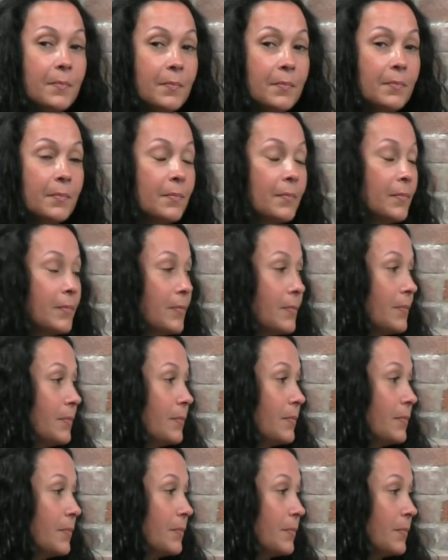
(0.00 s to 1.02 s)

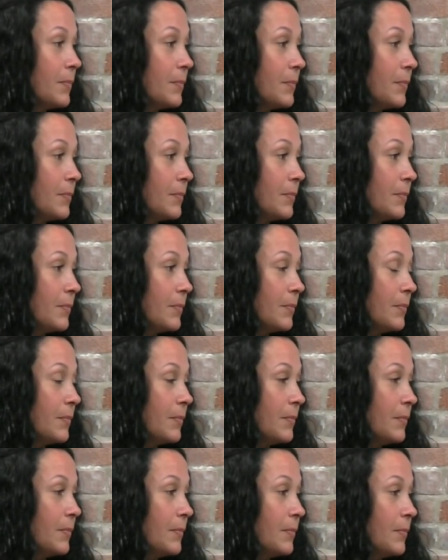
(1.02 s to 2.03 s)

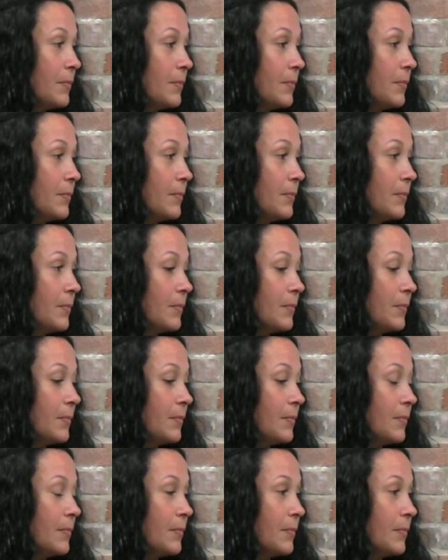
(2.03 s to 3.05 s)

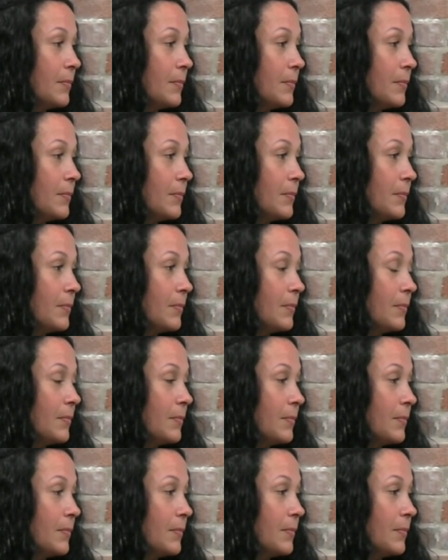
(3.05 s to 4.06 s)

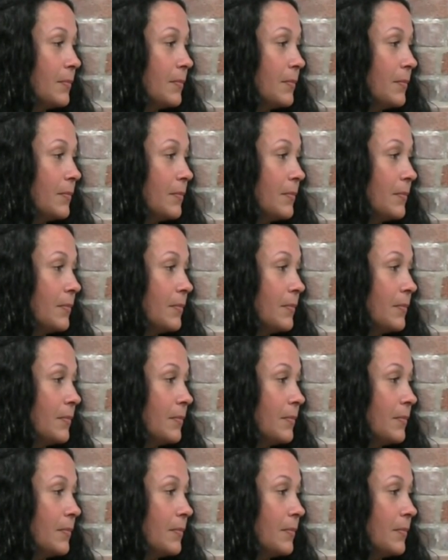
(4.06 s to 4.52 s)
The person shown says nothing.